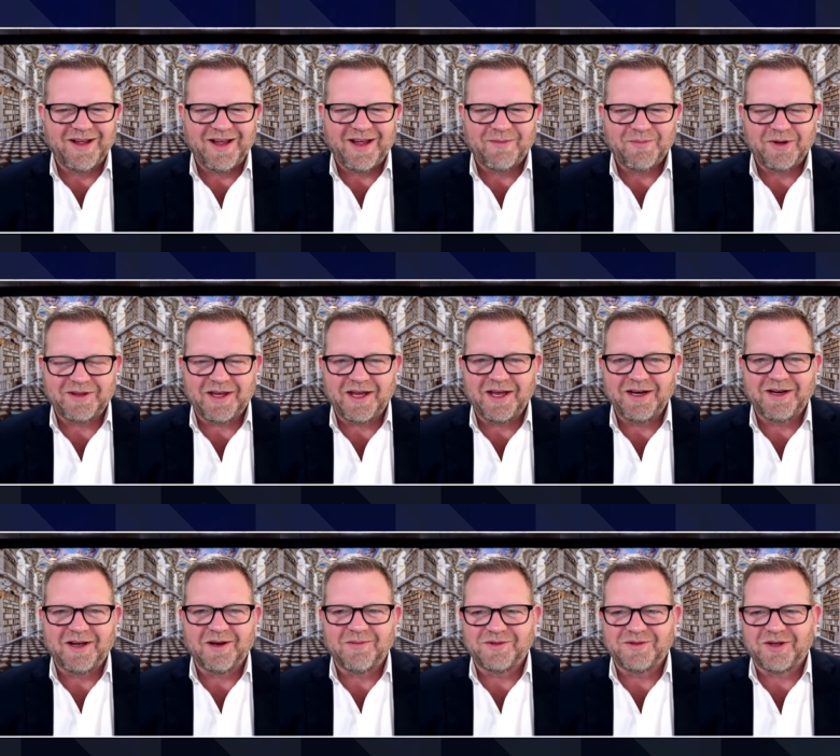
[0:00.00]
But the
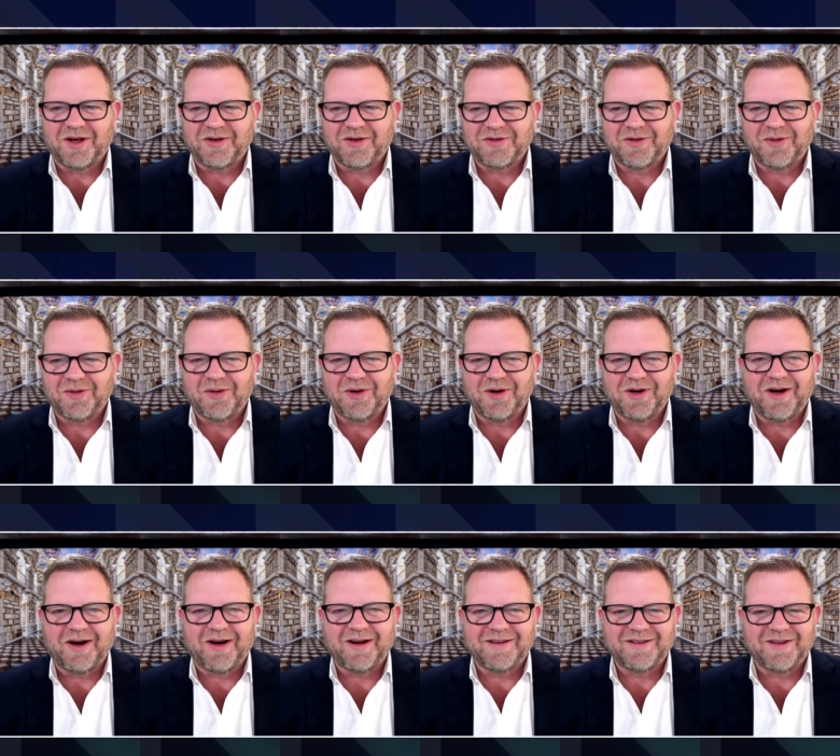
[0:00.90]
income is also
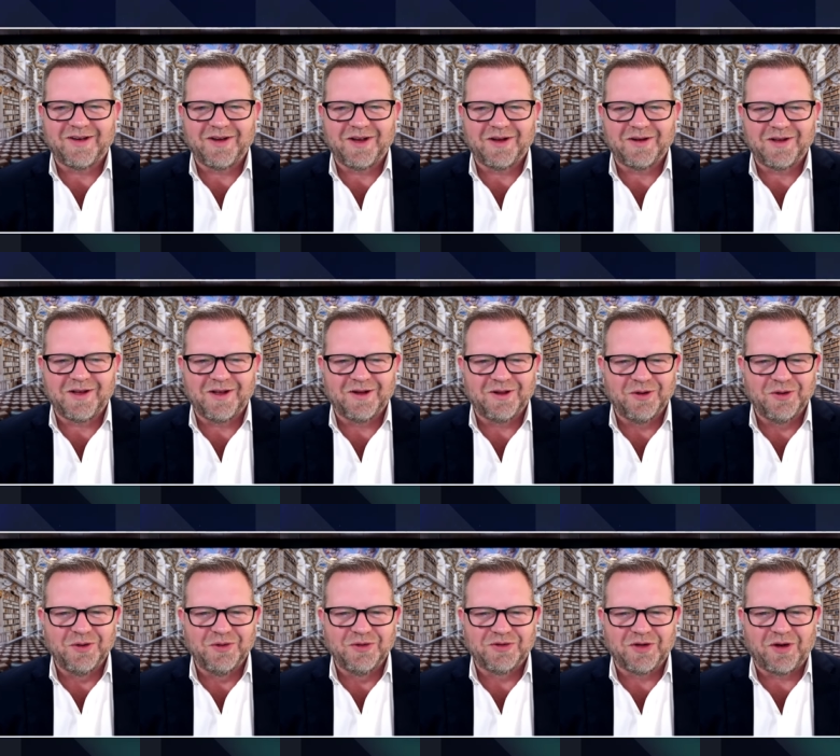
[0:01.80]
ordinary, so you you
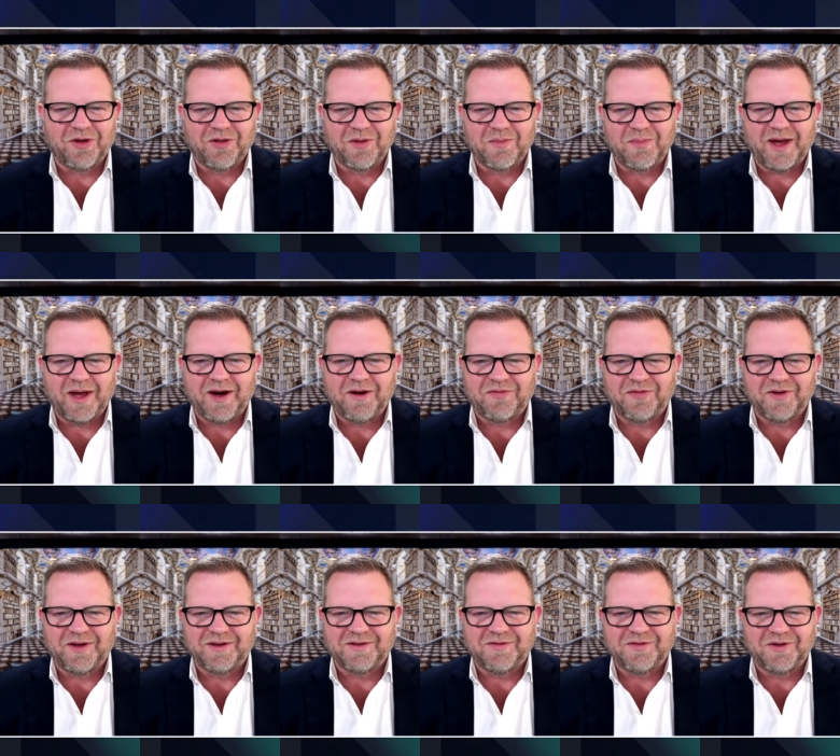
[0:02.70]
lose all the
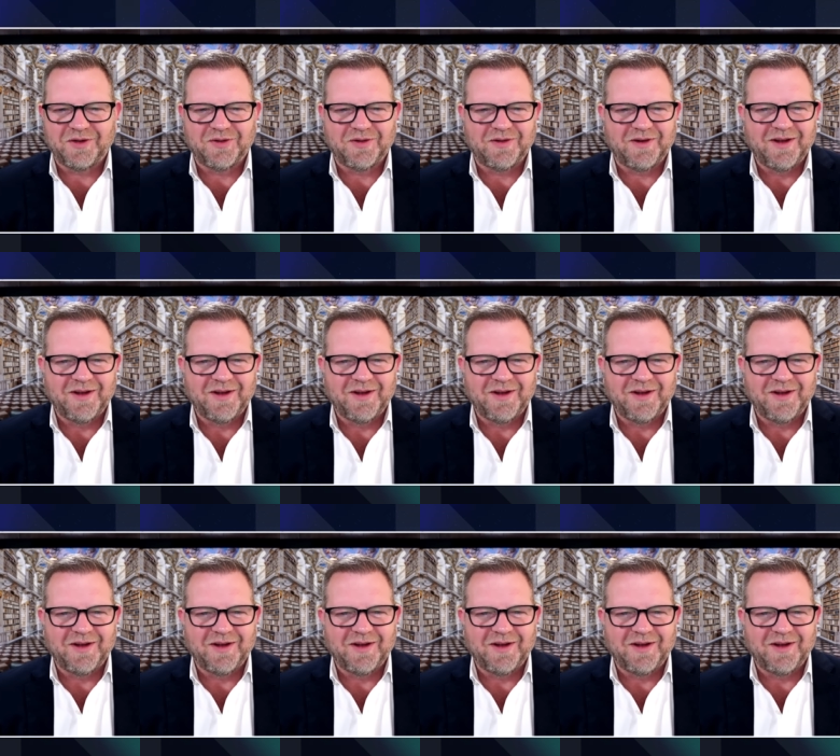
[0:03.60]
benefits of doing